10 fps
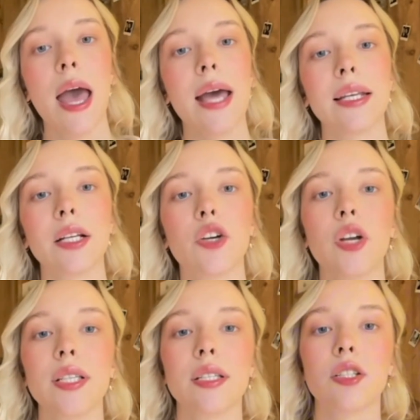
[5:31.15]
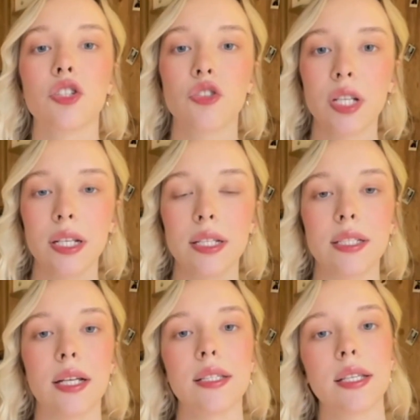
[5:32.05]
An increase in street
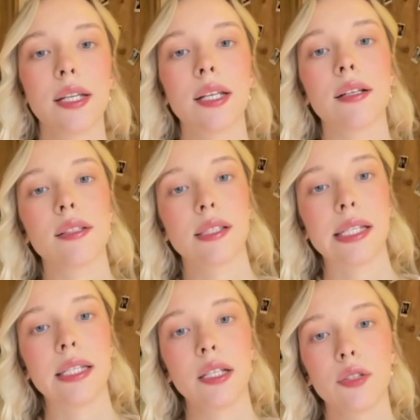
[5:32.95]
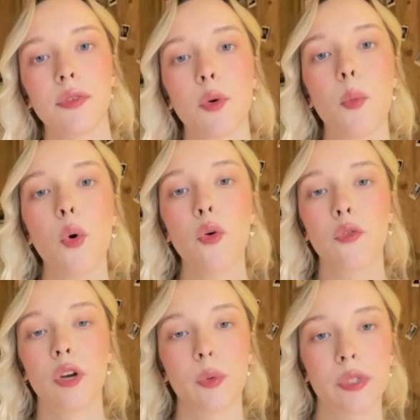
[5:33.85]
litter signals the need for more
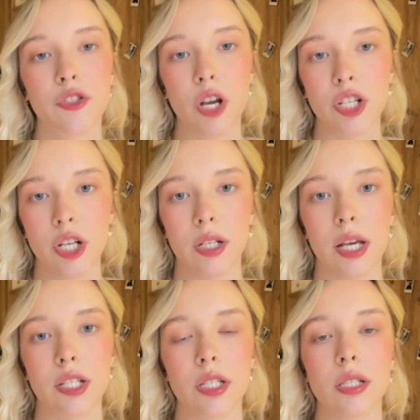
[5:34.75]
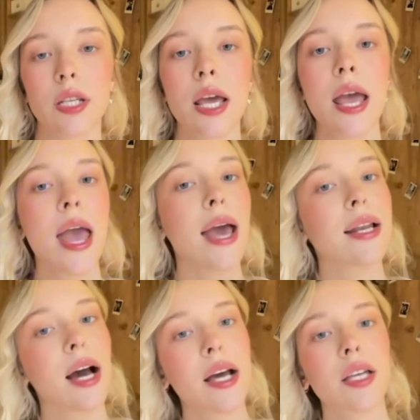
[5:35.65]
frequent trash collection, and
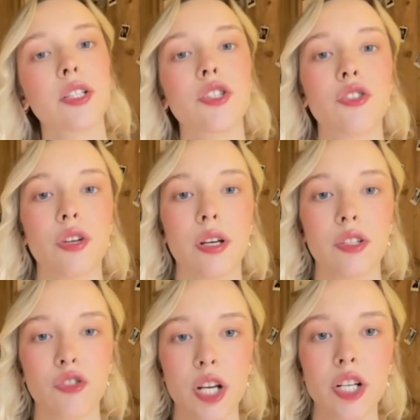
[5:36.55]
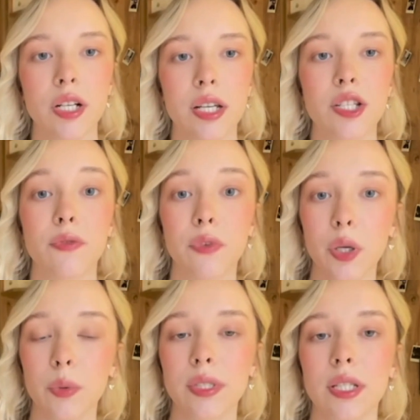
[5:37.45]
higher trash collection
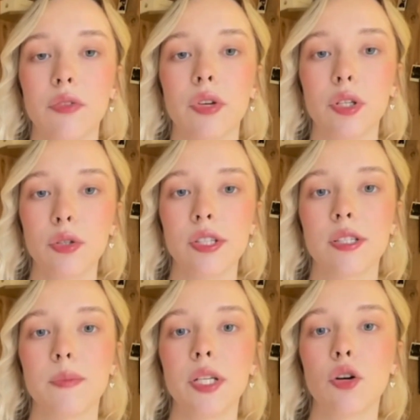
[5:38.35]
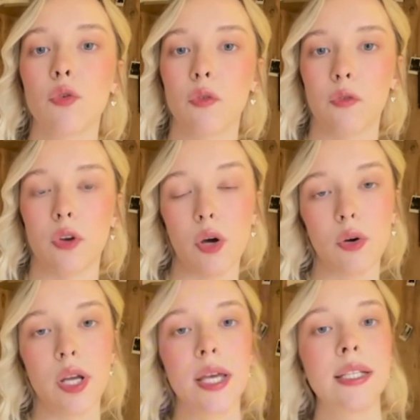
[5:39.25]
frequency reduces bin
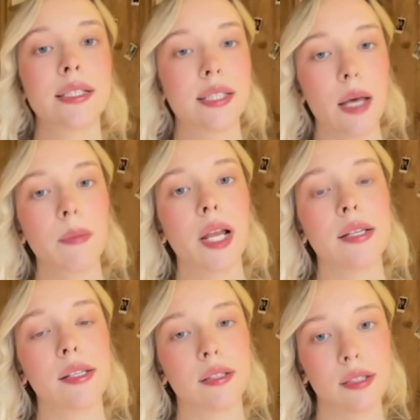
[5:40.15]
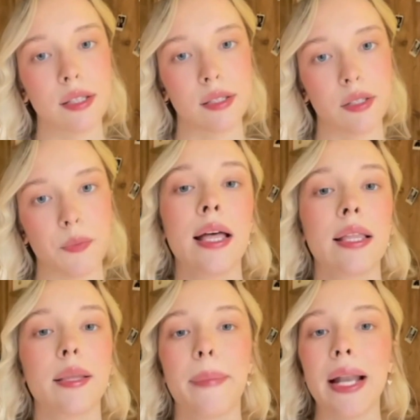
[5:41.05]
overflow, stabilizing the system.
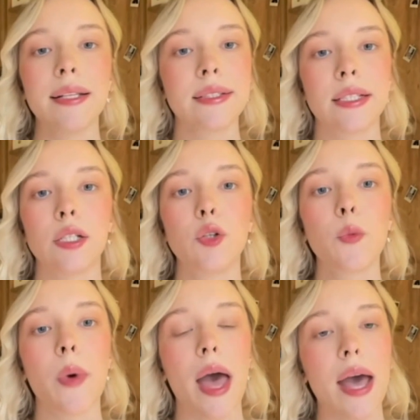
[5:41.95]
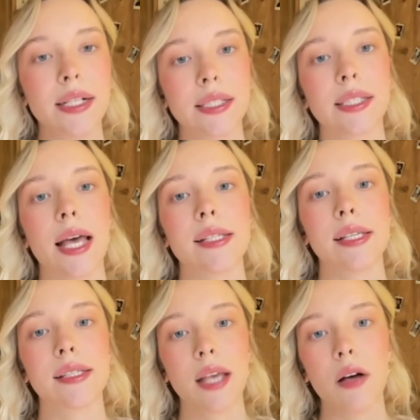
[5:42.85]
The balancing loop acts as a
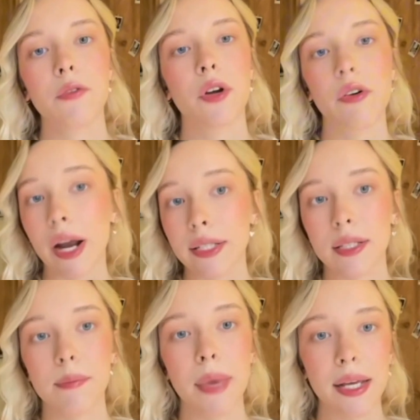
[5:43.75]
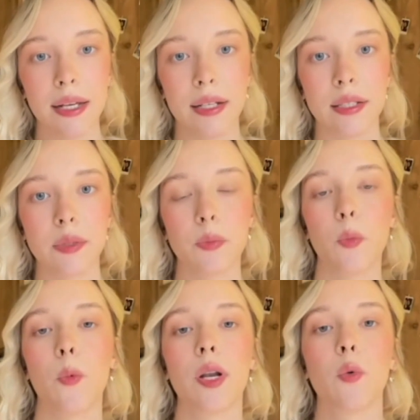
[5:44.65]
self-correcting
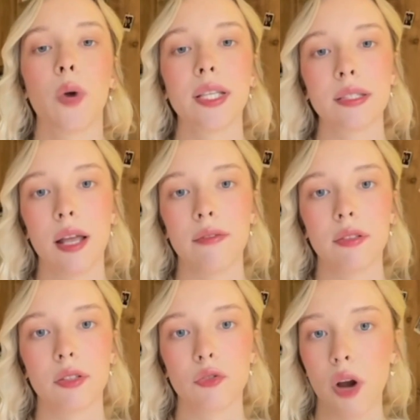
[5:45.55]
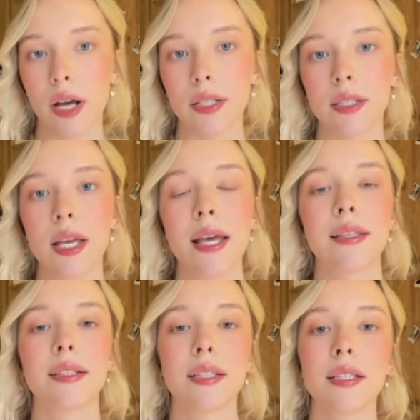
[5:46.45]
mechanism. When waste levels rise,
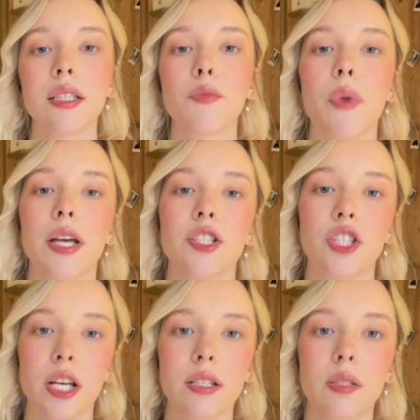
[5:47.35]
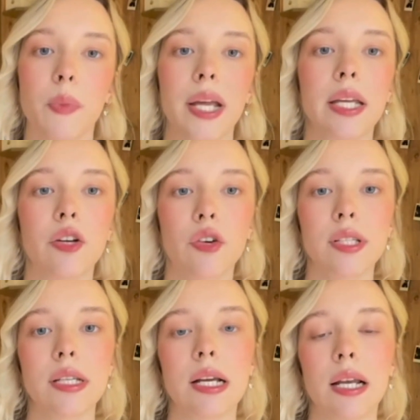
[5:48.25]
the system adjusts by
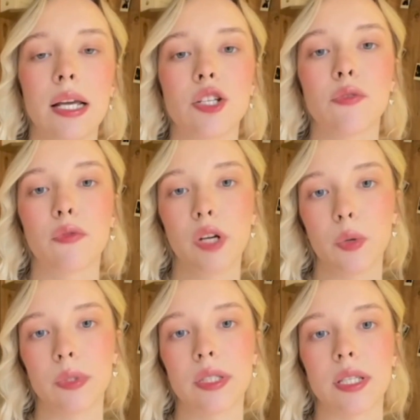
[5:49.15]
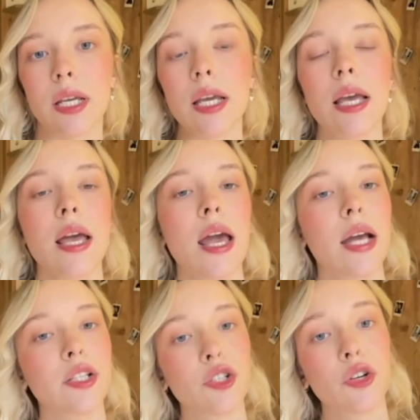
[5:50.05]
increasing collection frequency,
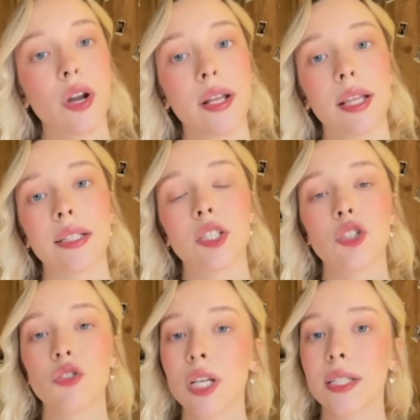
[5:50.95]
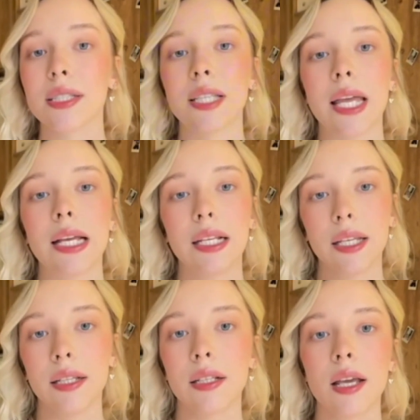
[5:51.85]
ensuring that streets stay
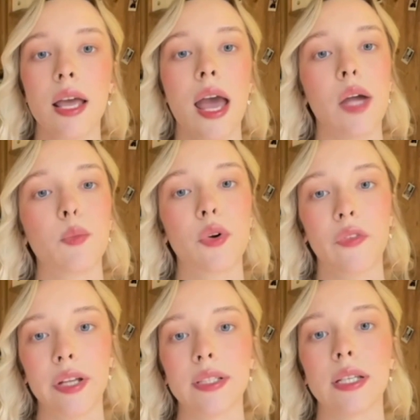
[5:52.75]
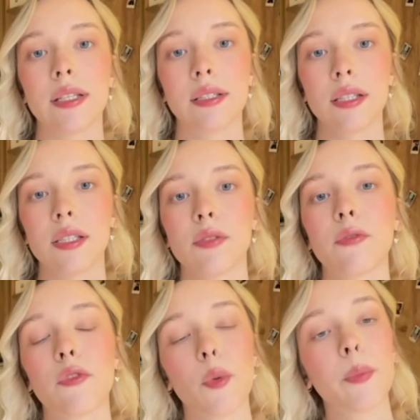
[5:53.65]
clean and preventing the system
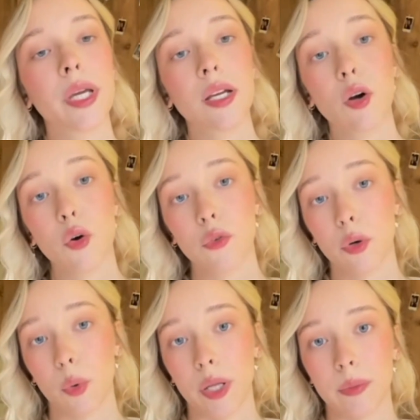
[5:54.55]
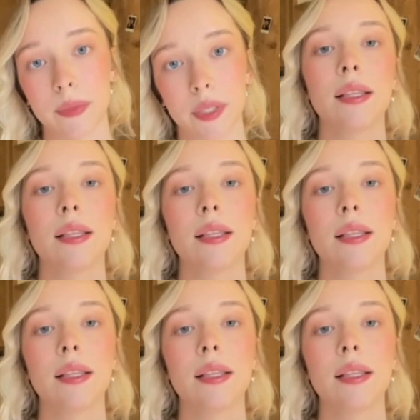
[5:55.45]
from being overwhelmed.